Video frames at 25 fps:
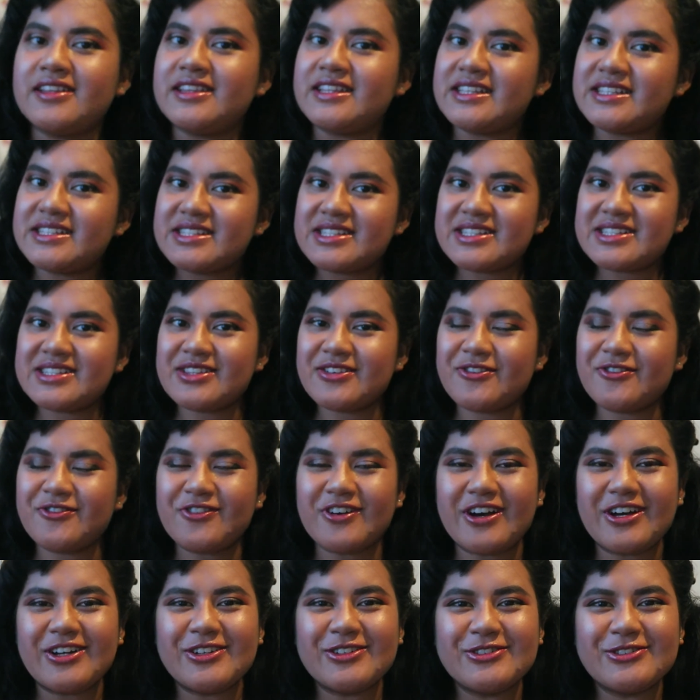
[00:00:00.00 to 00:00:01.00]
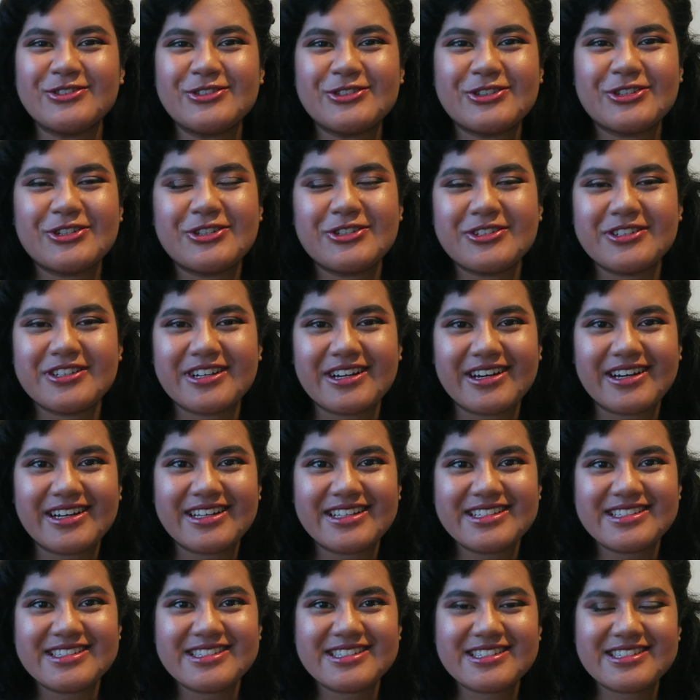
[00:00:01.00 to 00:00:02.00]
This is the final look, you
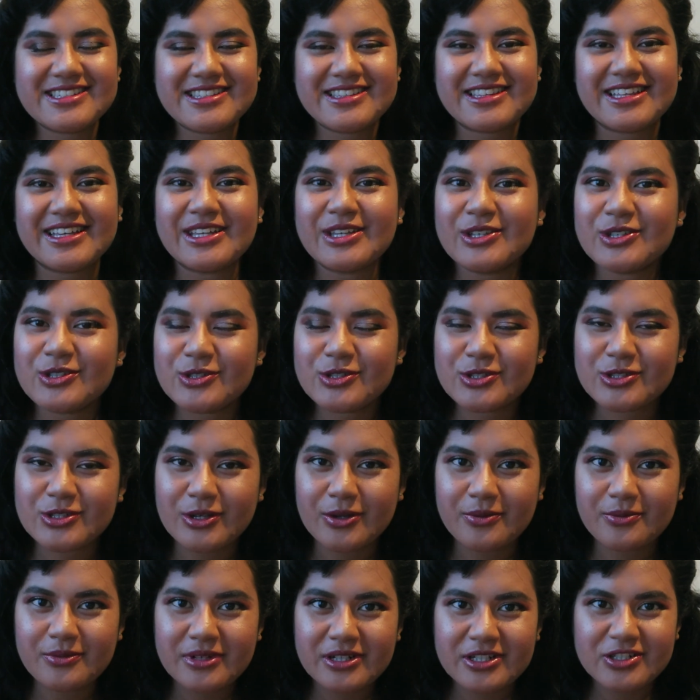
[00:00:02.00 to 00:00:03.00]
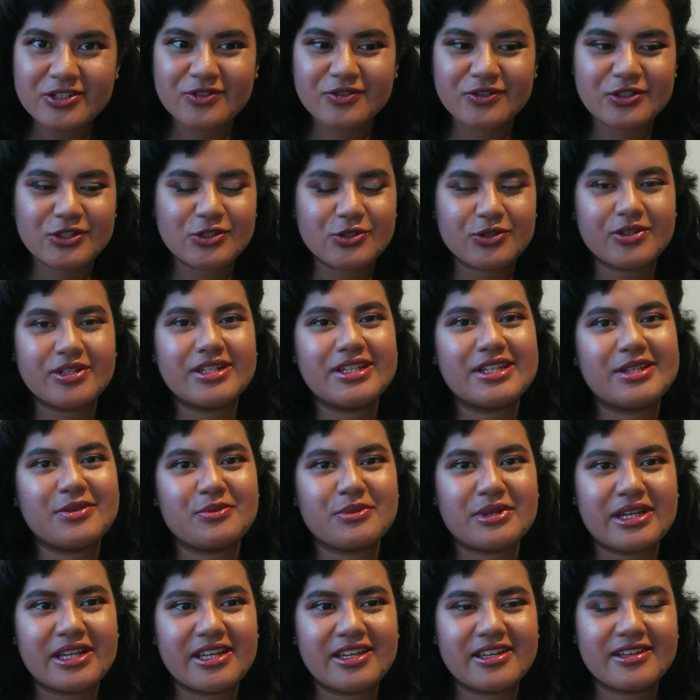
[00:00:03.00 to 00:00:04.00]
guys. Thank you so much for joining
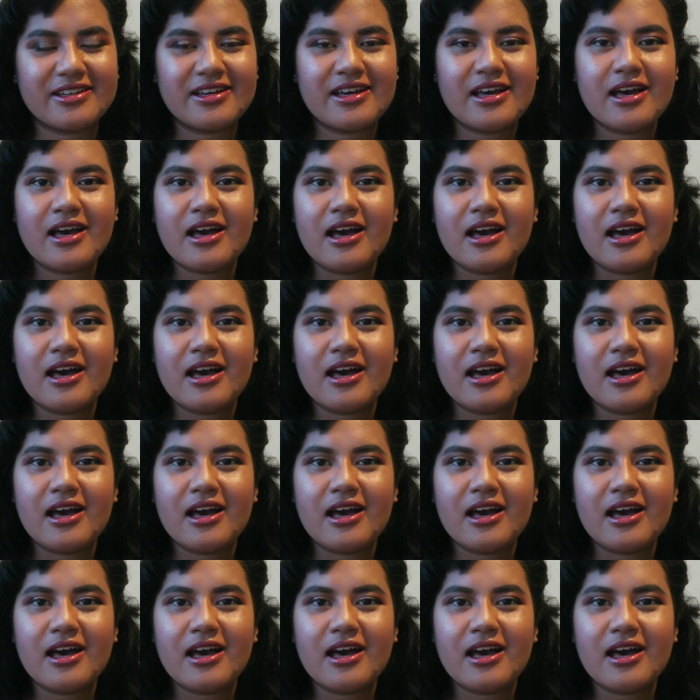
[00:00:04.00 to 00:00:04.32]
me.